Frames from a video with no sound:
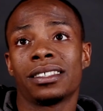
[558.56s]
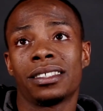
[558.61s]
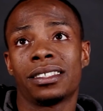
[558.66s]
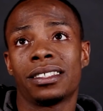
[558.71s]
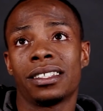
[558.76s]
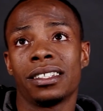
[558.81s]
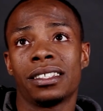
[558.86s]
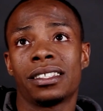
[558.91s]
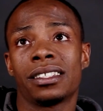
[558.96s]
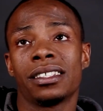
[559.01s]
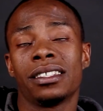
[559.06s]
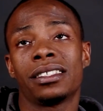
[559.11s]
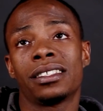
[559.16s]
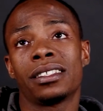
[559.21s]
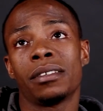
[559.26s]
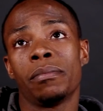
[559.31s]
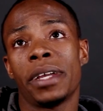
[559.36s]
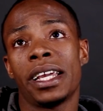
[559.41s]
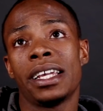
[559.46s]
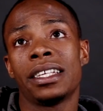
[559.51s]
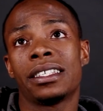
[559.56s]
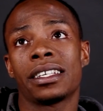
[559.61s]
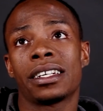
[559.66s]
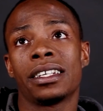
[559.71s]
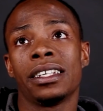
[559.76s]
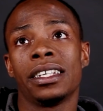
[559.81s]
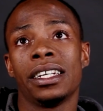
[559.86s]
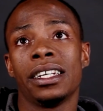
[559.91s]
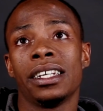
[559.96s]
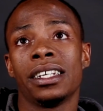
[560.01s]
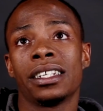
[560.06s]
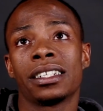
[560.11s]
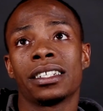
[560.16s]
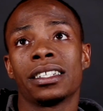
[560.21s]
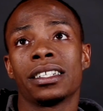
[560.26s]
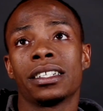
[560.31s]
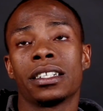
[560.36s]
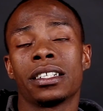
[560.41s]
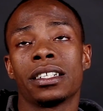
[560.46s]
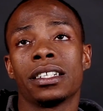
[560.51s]
to basically
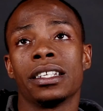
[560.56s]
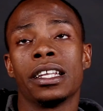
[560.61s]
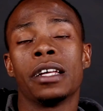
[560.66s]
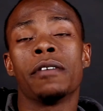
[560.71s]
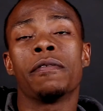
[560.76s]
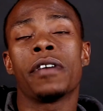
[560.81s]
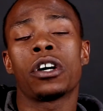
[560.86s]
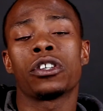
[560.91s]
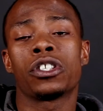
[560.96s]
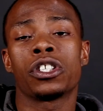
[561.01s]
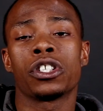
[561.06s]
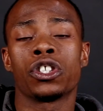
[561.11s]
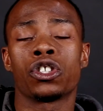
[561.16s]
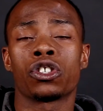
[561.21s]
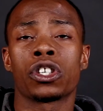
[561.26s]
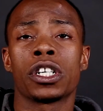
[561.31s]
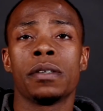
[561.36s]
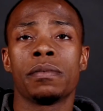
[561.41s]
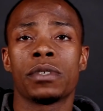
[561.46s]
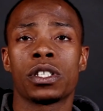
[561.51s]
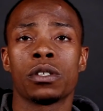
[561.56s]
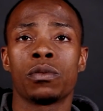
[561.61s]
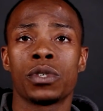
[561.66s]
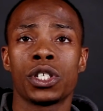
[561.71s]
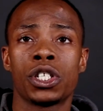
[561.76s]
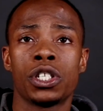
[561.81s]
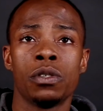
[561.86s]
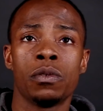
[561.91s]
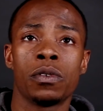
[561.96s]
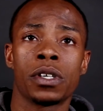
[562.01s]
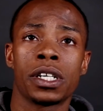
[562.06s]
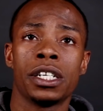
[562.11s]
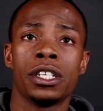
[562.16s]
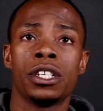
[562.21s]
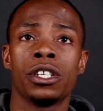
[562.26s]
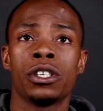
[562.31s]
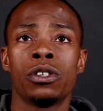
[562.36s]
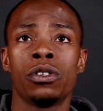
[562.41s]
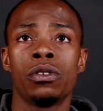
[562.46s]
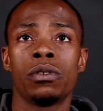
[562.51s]
live out your dreams and what you want to
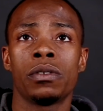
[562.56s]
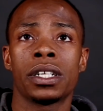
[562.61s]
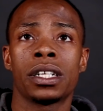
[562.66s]
do.